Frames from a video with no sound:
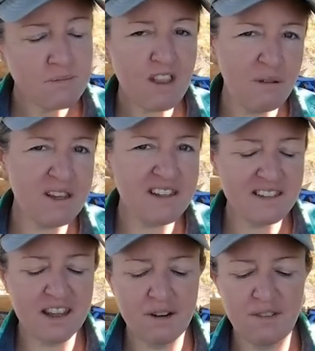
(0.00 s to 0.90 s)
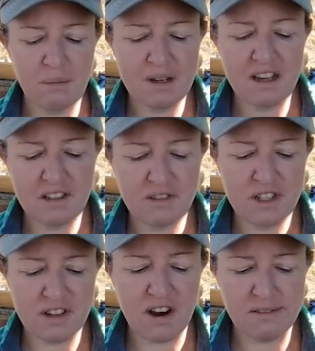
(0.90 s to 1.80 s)
I really need to get over it because
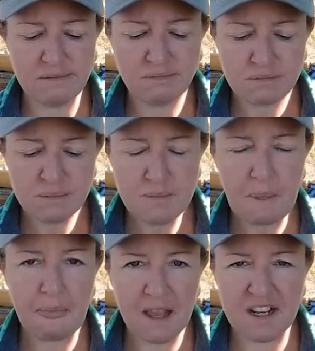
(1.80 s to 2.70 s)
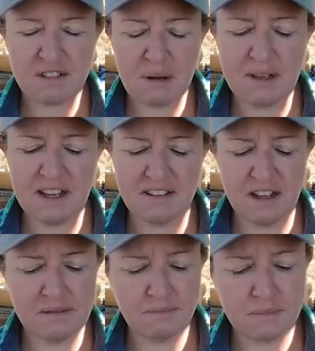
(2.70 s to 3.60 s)
these are extremely
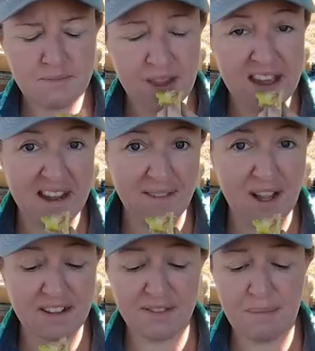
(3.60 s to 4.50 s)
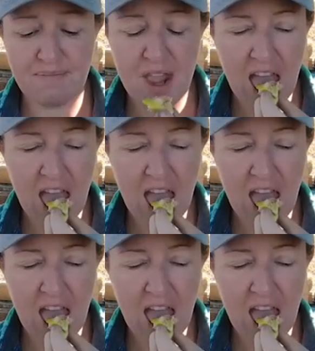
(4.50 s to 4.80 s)
tasty, and I have lots of them.